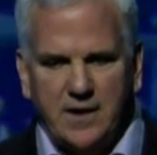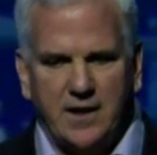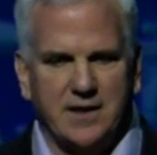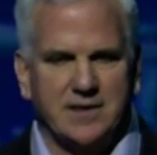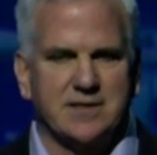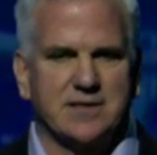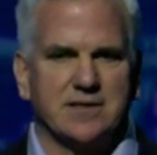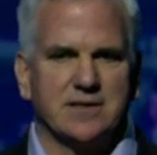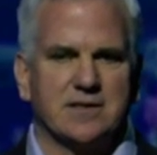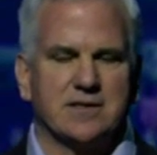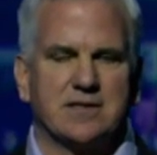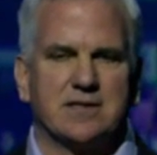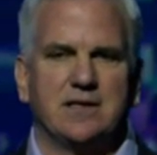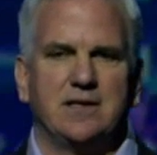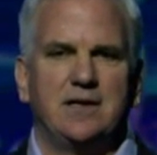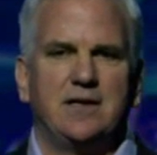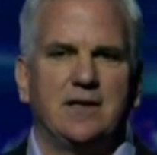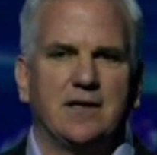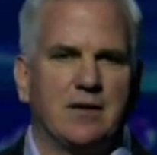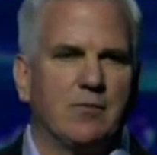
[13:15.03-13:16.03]
Hudson's,
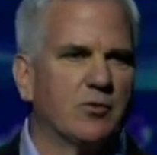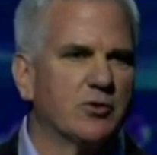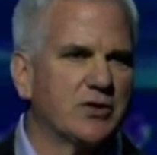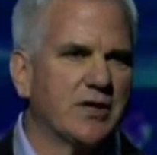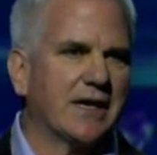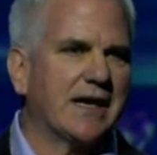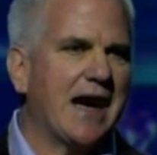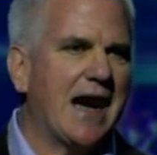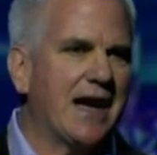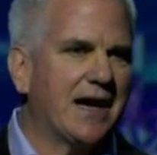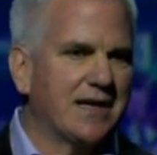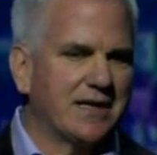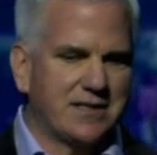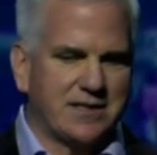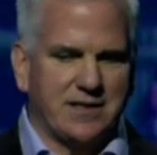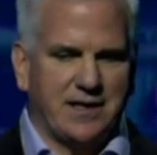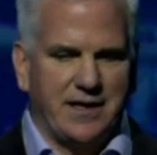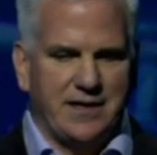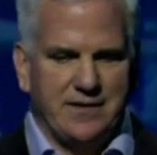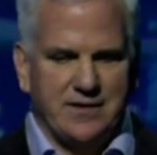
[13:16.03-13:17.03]
the most iconic
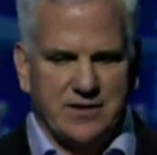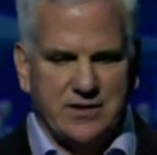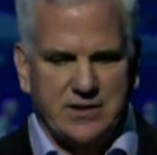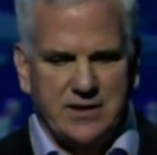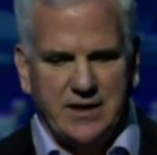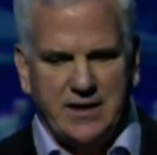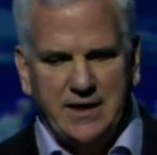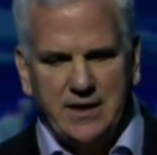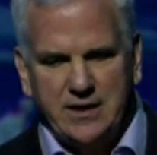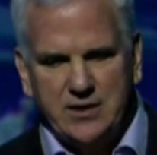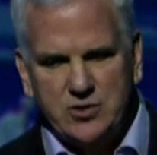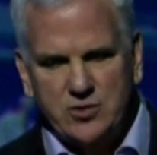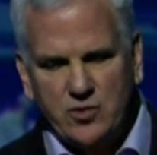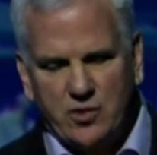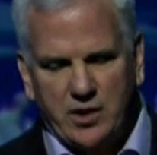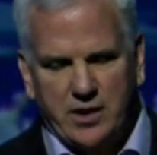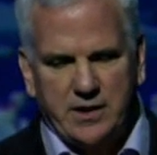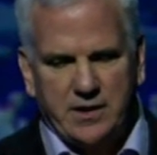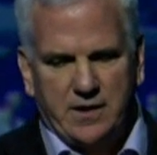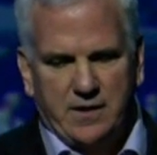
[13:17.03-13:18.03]
site in the city of
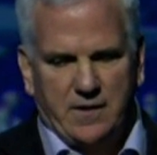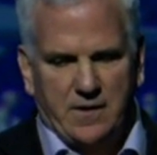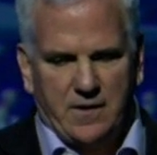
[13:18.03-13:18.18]
Detroit.